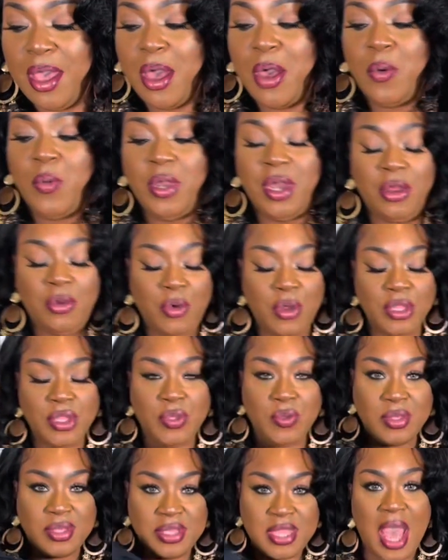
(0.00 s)
we are going
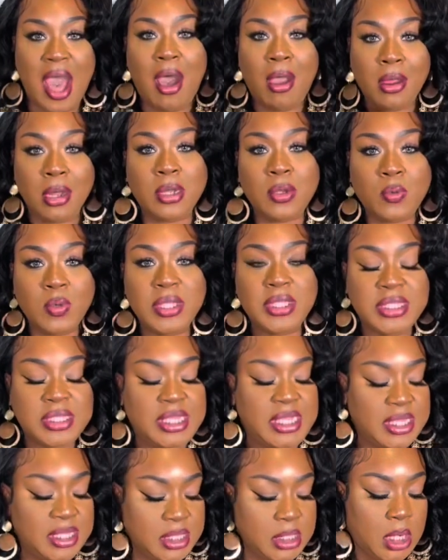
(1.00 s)
to style her with
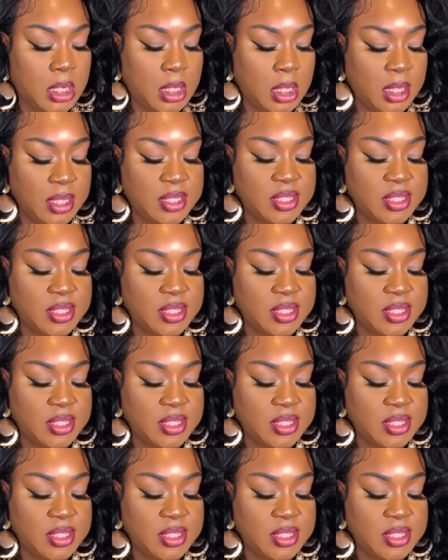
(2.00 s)
the skirt.